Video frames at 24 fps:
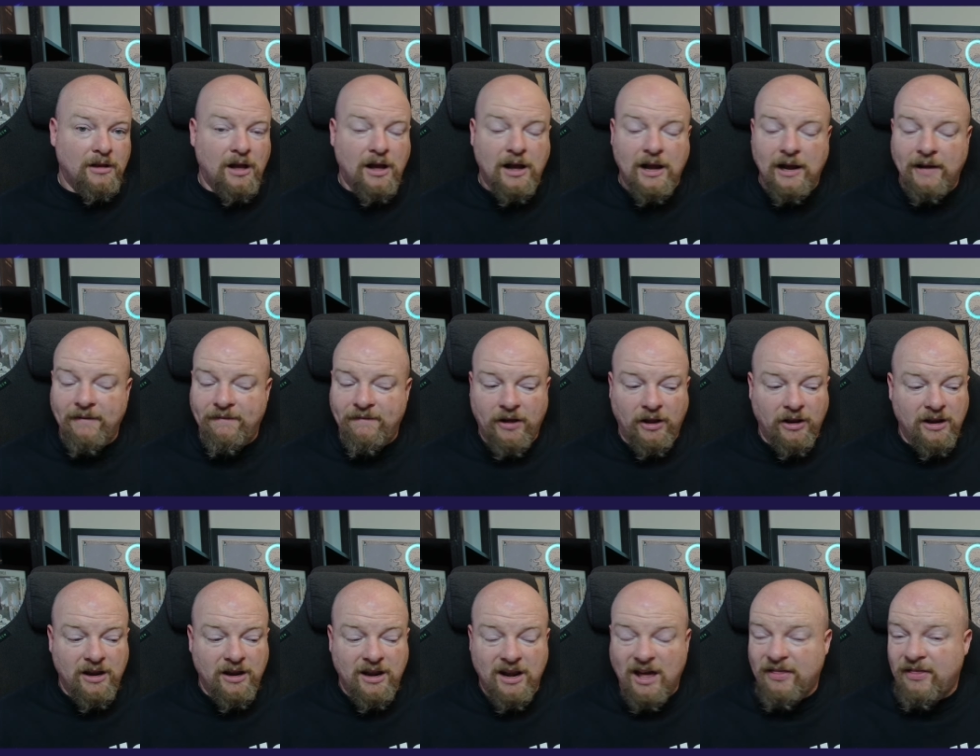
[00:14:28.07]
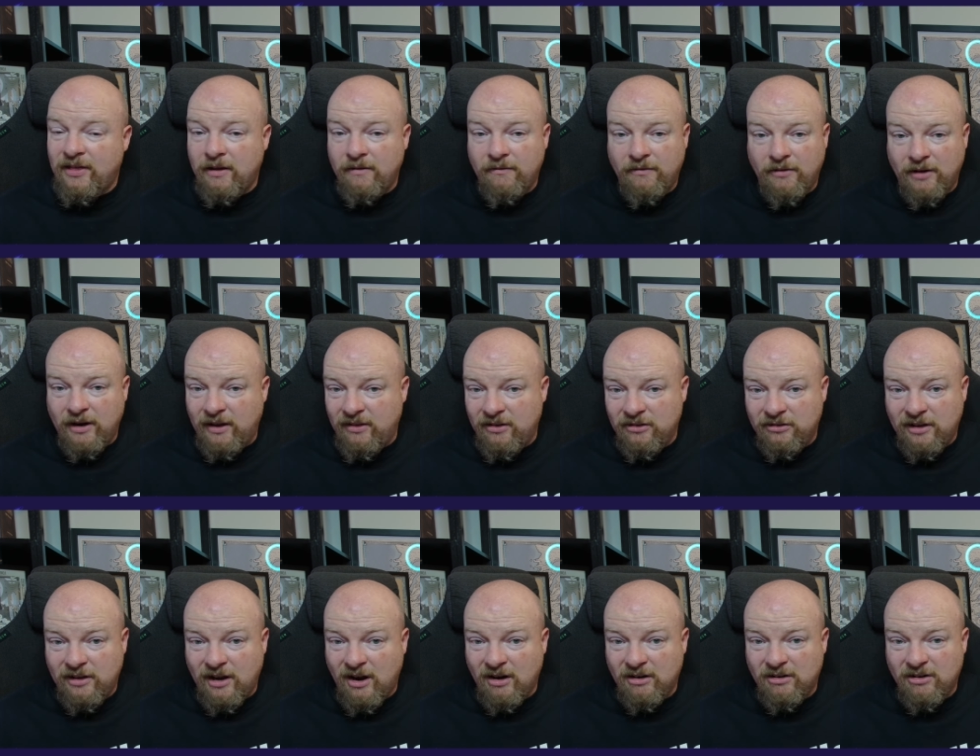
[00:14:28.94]
I felt nothing for any of these
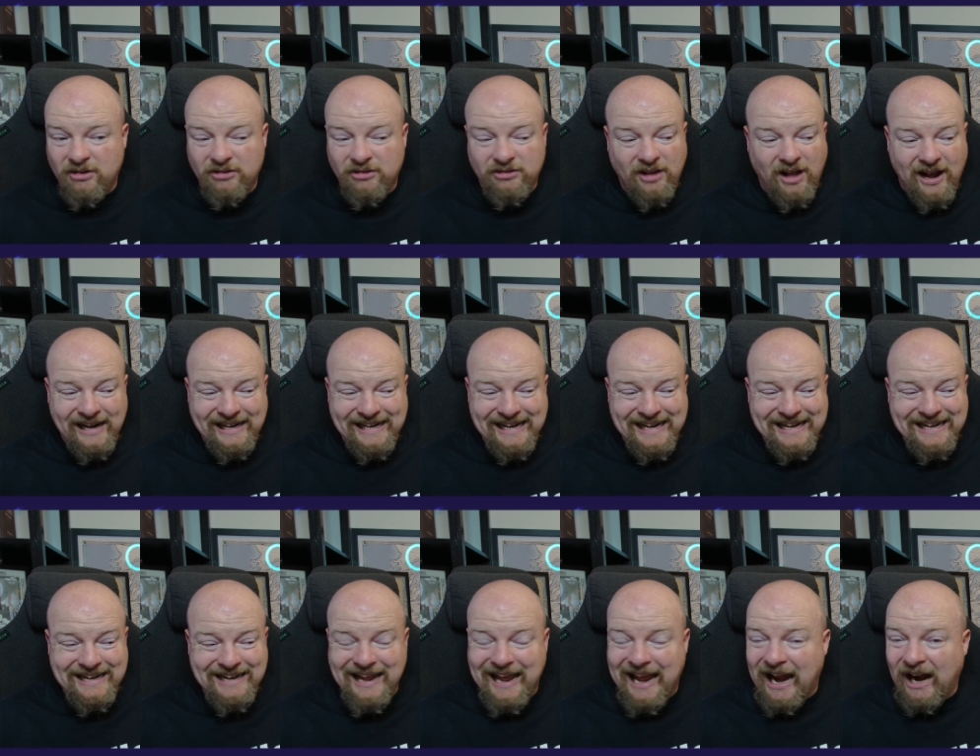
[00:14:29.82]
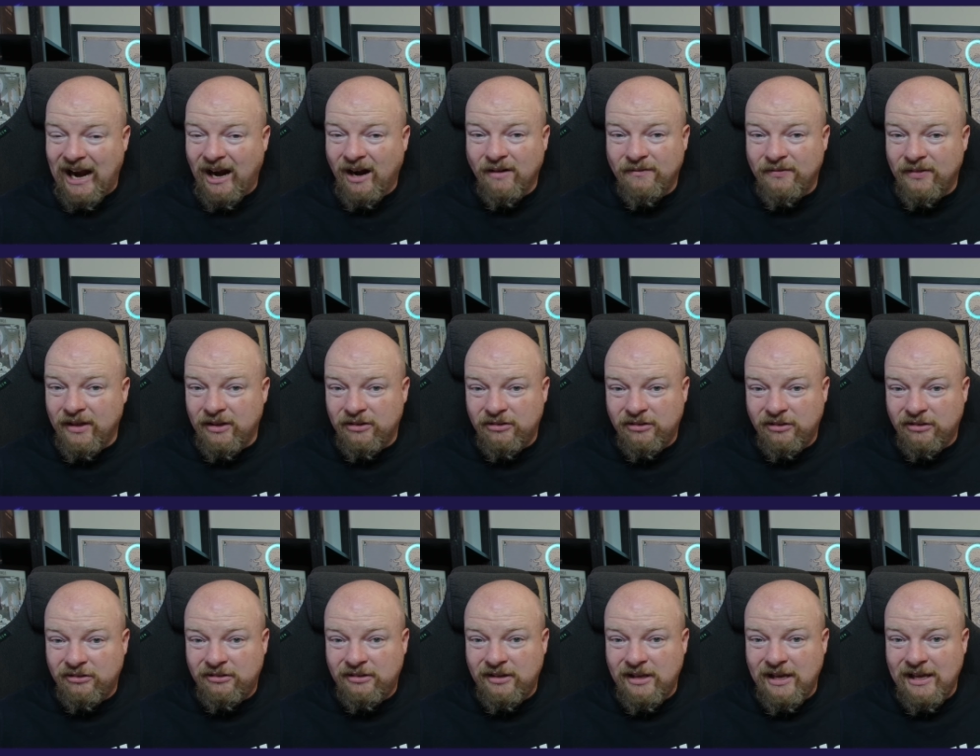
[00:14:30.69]
characters. I didn't care if they
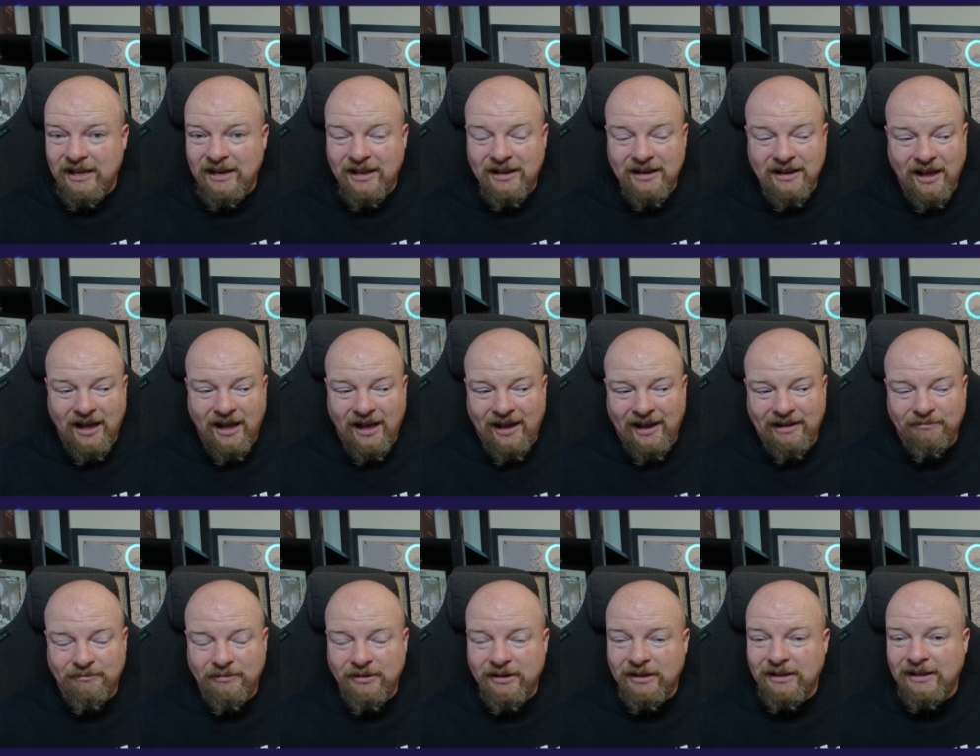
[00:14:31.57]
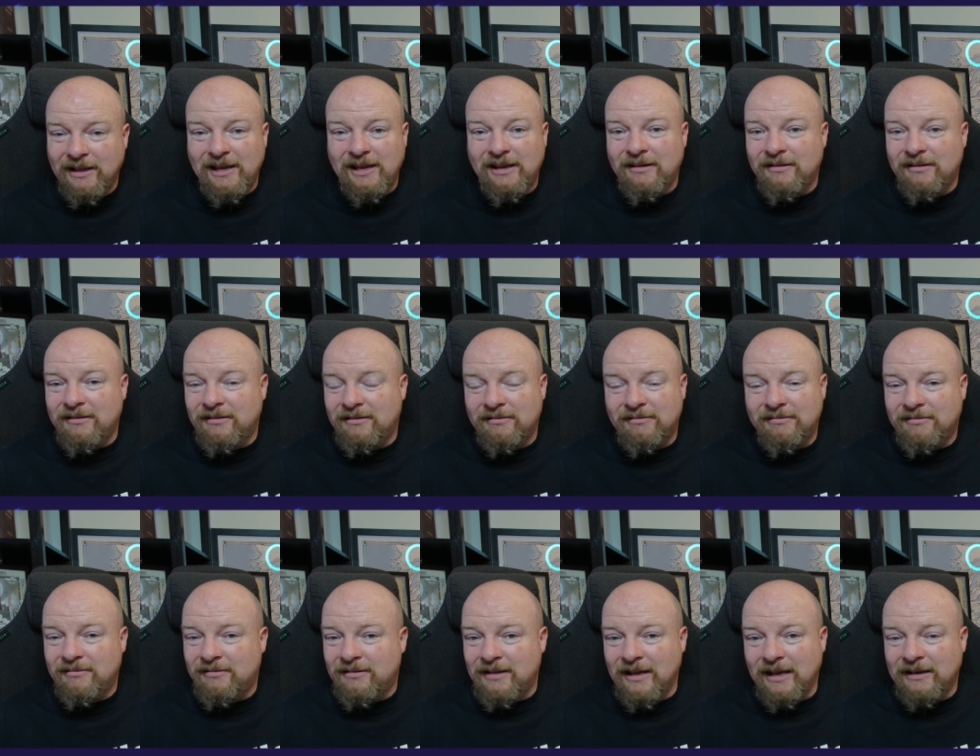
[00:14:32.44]
succeeded. I really...
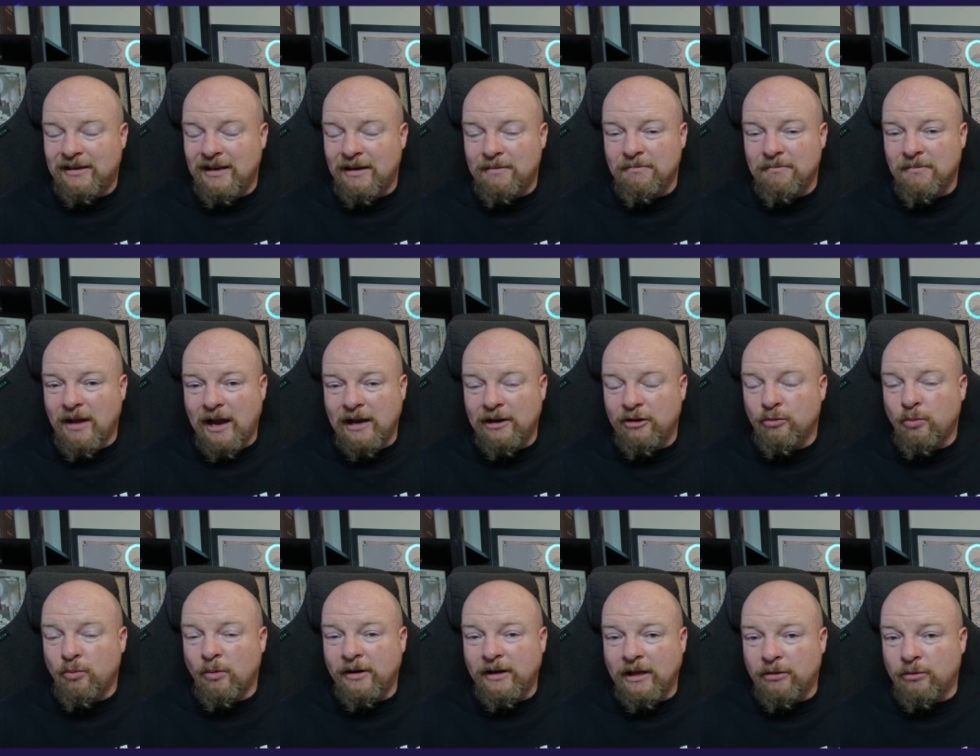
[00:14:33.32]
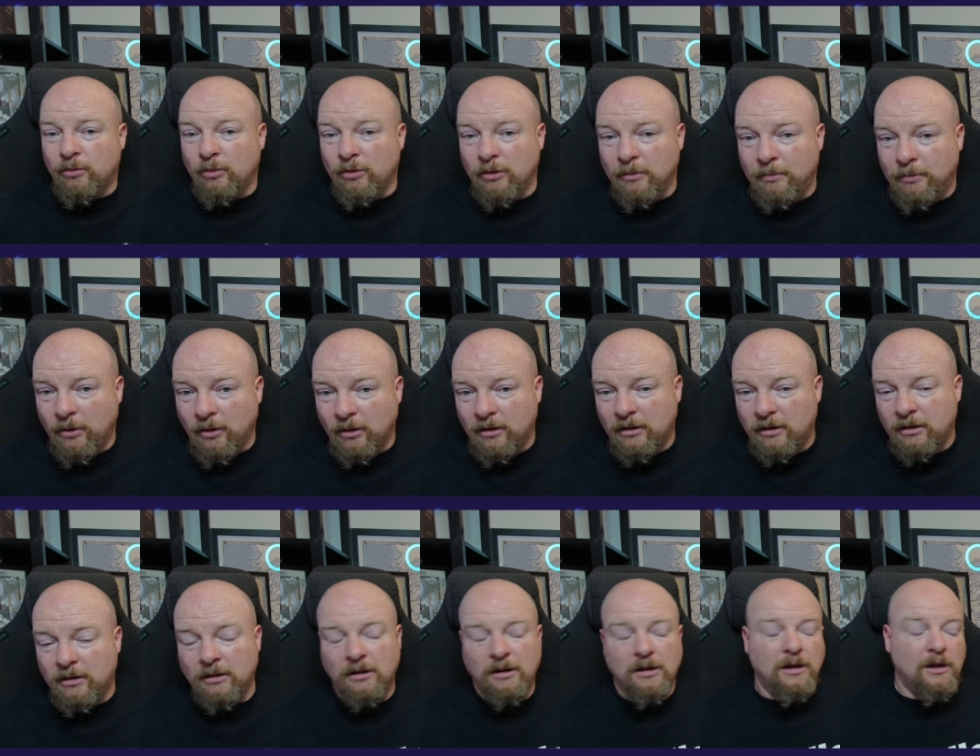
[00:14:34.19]
it didn't I just wanted to get through the book.
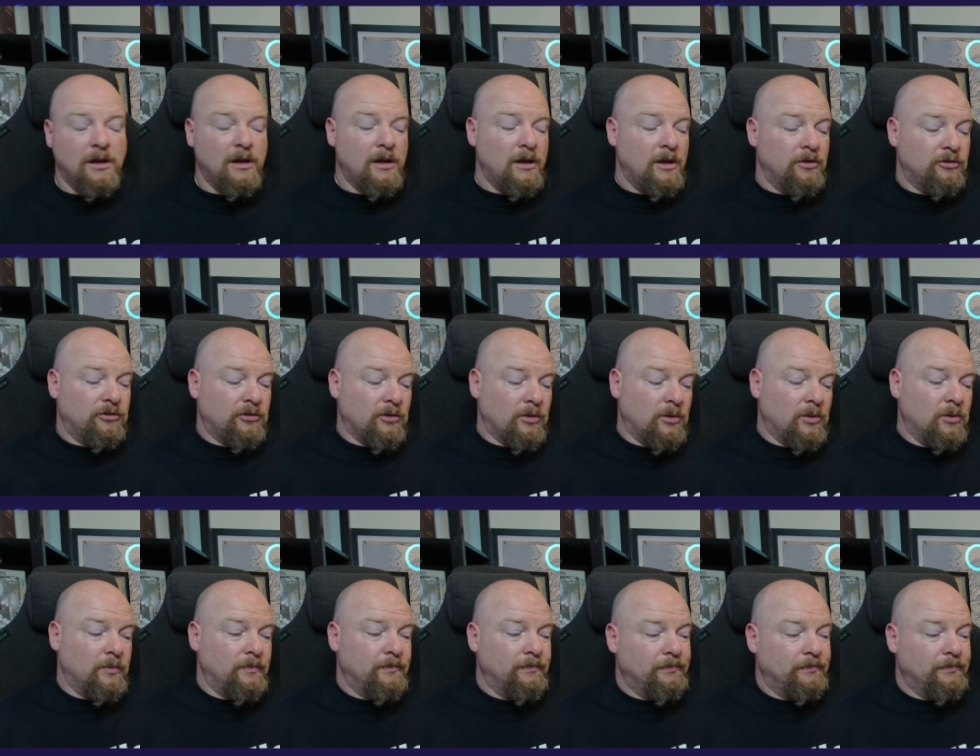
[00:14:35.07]
So